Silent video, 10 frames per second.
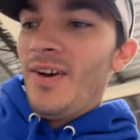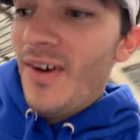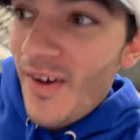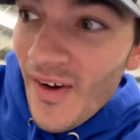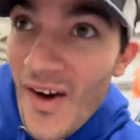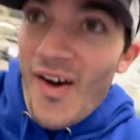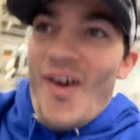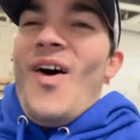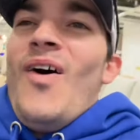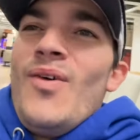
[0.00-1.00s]
Ooh,
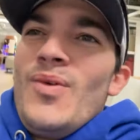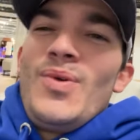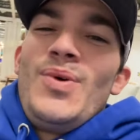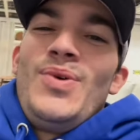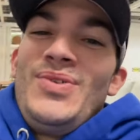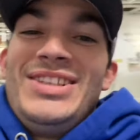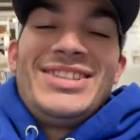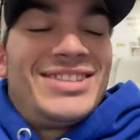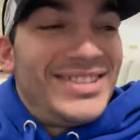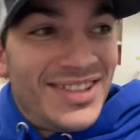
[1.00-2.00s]
this this is
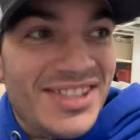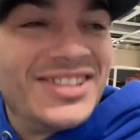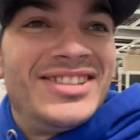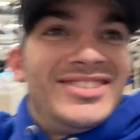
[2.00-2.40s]
not the one.